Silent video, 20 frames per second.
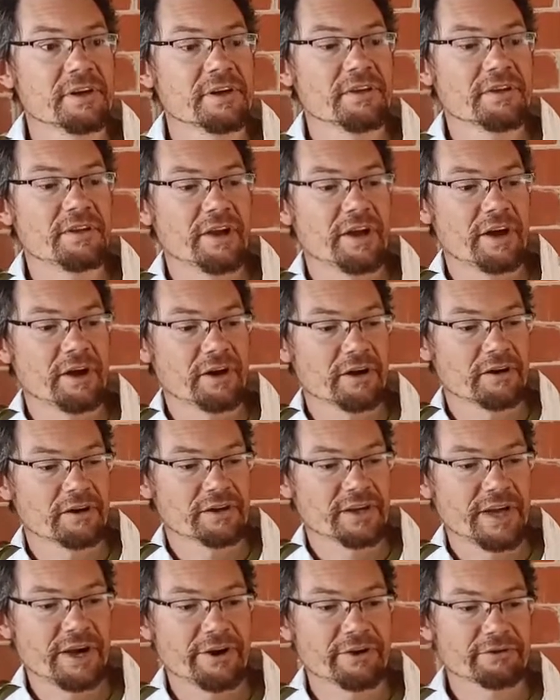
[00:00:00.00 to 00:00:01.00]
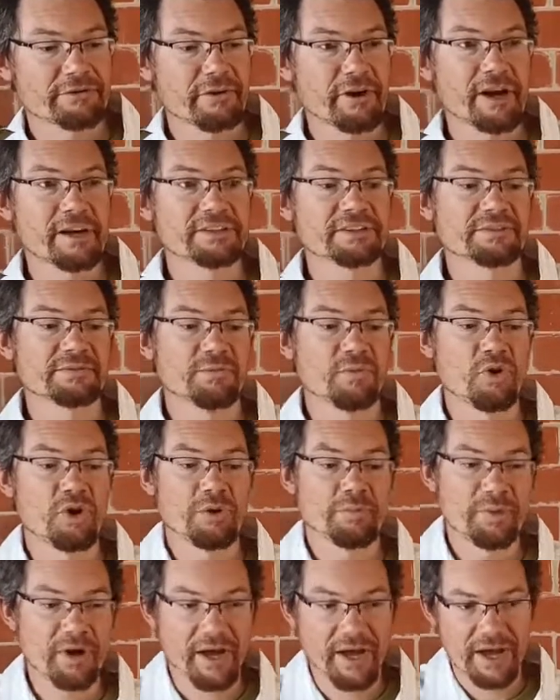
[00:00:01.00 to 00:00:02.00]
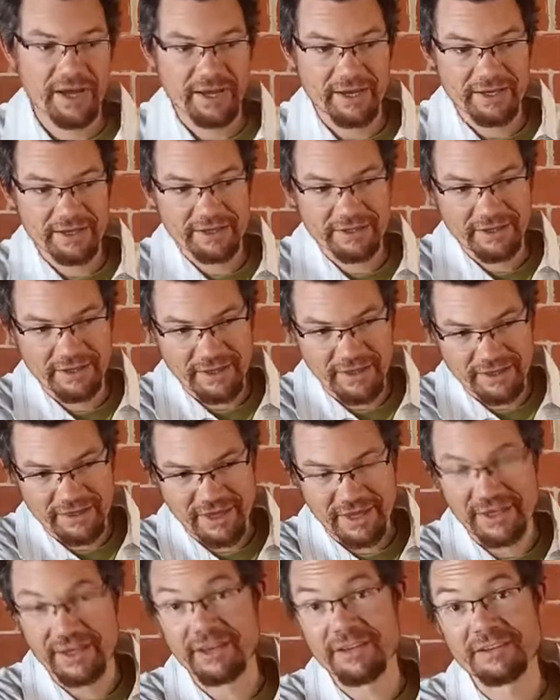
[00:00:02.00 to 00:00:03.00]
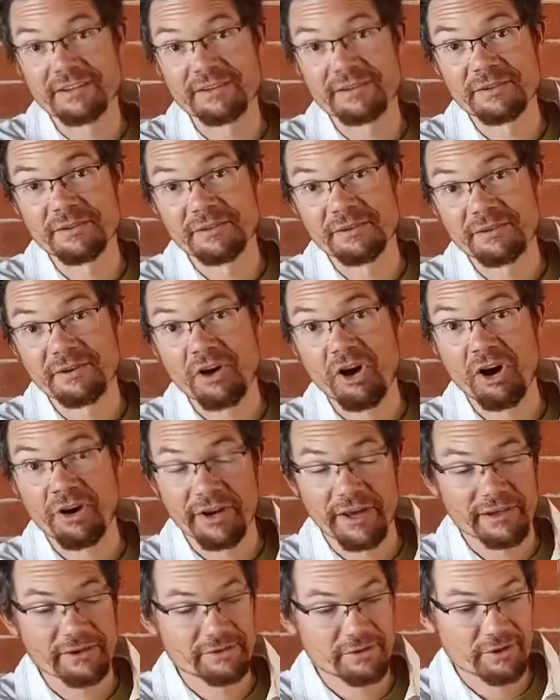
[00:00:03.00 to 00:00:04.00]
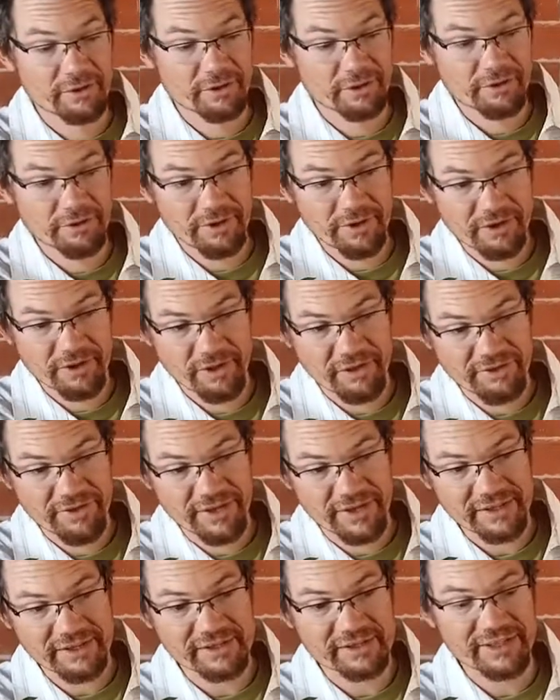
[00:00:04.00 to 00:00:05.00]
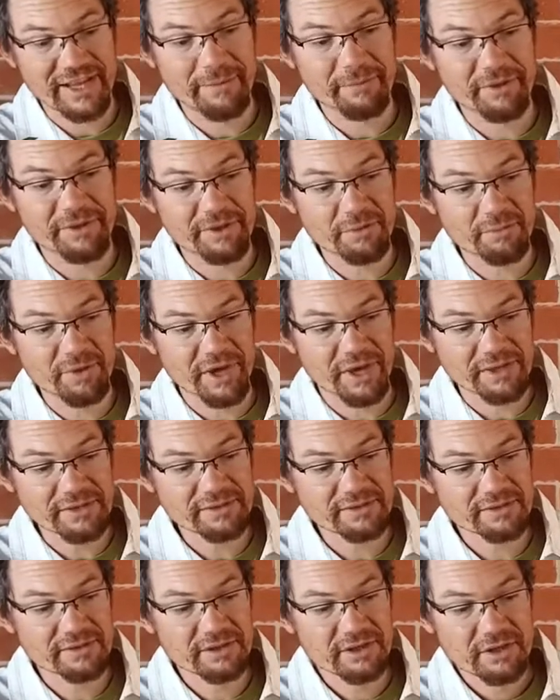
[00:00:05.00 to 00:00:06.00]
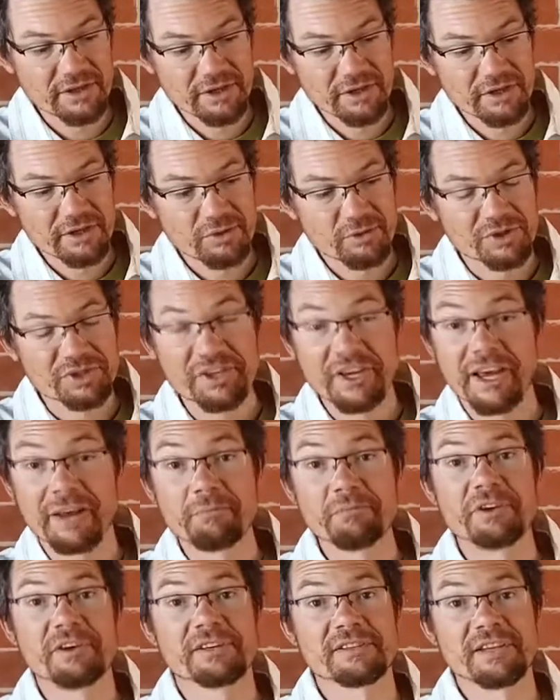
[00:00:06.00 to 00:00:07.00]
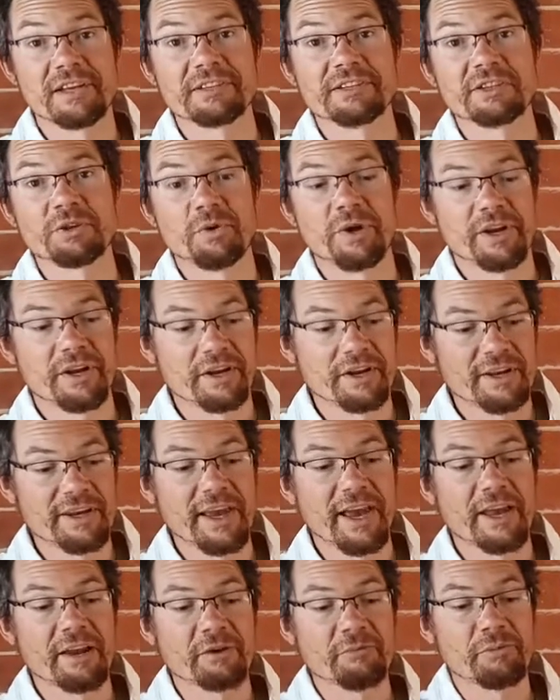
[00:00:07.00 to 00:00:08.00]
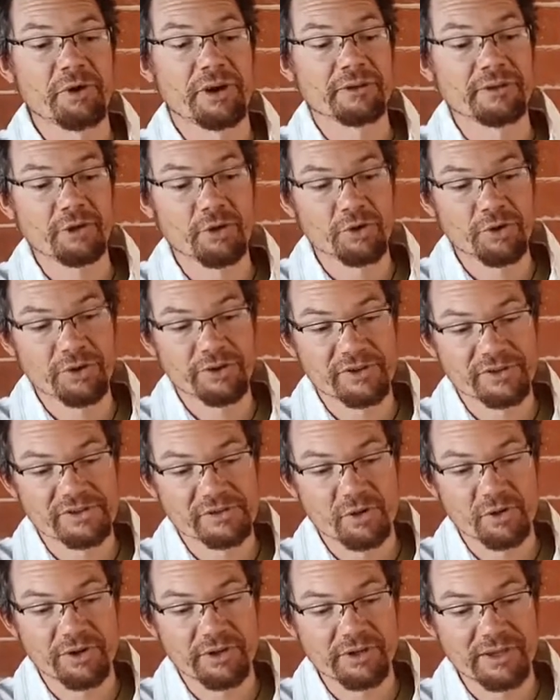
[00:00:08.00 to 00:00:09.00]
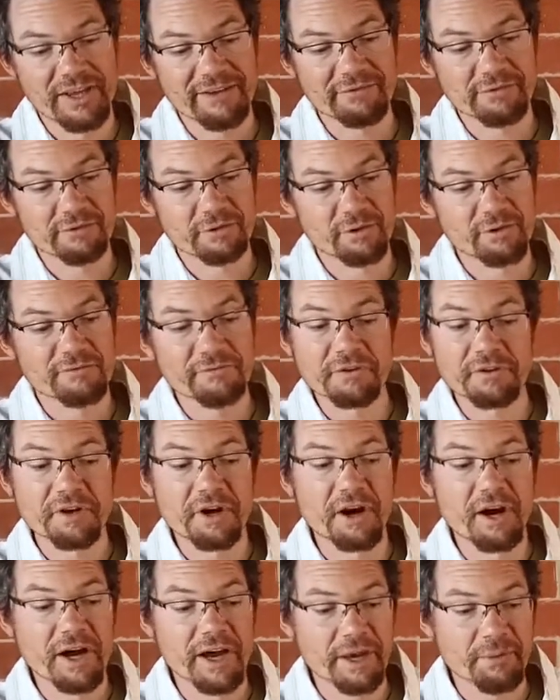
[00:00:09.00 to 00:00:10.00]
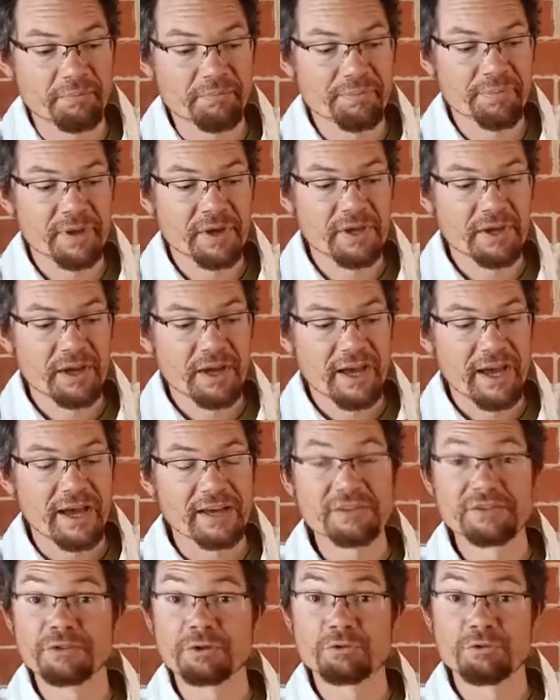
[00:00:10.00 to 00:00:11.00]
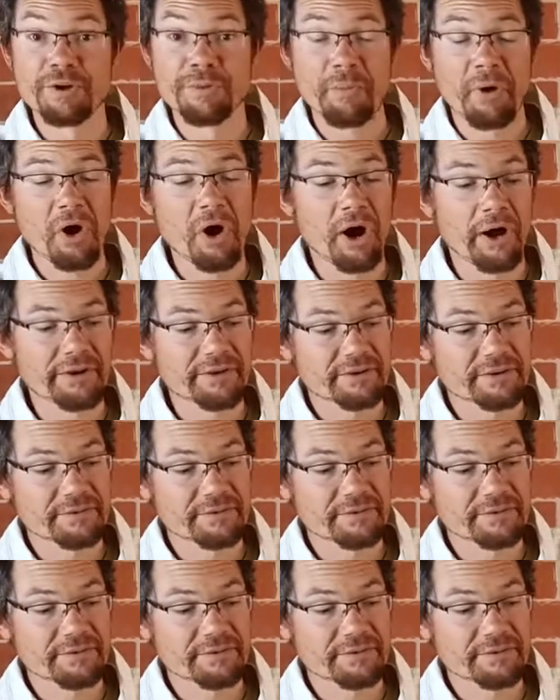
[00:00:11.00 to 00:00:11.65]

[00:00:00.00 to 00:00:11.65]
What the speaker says: They are characterized more by a thickened caudex, or the thickened stem at the base, which can be accentuated again by lowering the soil level over time as you repot.